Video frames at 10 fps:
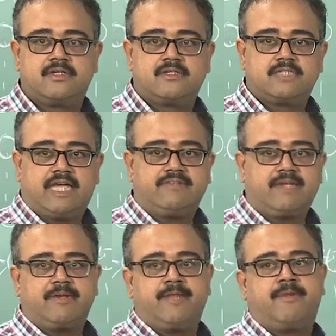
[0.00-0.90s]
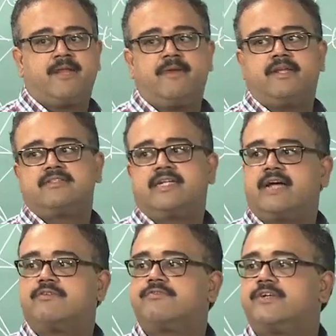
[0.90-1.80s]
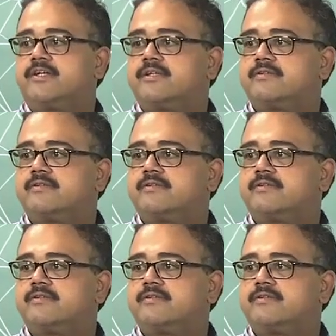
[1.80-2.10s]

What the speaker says: So I have that many parameters that I have to fit.